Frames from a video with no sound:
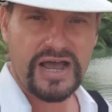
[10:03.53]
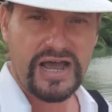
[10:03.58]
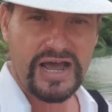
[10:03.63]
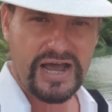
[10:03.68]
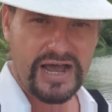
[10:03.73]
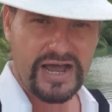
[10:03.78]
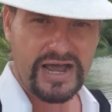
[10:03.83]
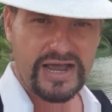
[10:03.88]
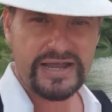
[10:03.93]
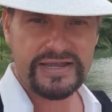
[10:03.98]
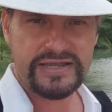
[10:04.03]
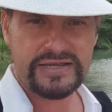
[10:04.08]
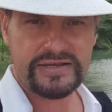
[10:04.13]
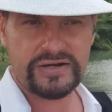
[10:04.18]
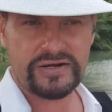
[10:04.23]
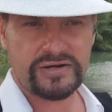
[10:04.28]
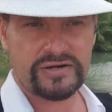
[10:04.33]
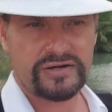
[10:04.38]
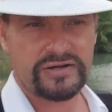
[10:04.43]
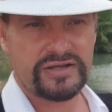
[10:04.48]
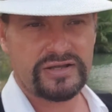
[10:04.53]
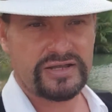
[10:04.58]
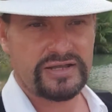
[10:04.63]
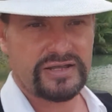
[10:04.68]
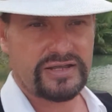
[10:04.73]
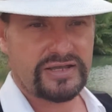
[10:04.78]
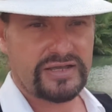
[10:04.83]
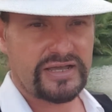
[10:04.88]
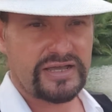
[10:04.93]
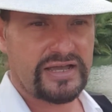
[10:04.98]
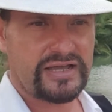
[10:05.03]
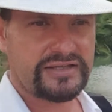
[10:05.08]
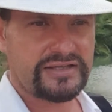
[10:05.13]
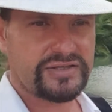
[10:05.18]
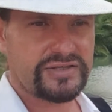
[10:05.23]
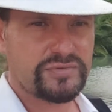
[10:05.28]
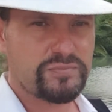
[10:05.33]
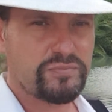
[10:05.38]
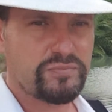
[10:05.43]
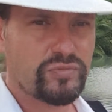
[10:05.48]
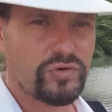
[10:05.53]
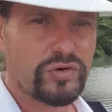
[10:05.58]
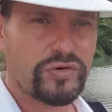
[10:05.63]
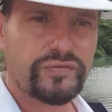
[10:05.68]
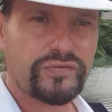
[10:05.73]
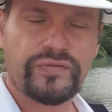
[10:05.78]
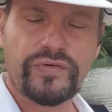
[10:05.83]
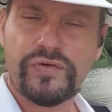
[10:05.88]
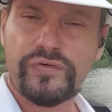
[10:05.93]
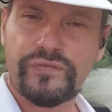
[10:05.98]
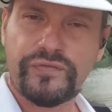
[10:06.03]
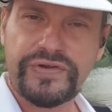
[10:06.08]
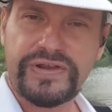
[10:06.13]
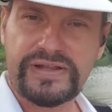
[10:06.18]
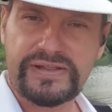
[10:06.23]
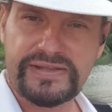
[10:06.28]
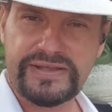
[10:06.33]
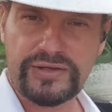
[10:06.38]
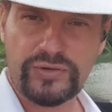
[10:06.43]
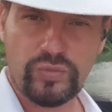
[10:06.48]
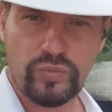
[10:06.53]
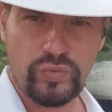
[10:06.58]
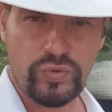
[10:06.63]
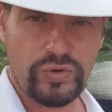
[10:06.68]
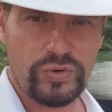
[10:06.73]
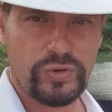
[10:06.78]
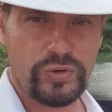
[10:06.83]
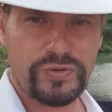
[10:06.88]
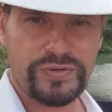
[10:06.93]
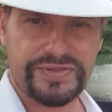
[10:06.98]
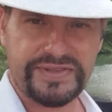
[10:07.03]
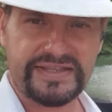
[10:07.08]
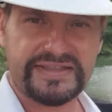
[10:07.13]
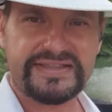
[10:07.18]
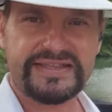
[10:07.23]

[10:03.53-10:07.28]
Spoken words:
higher and more fulfilling world that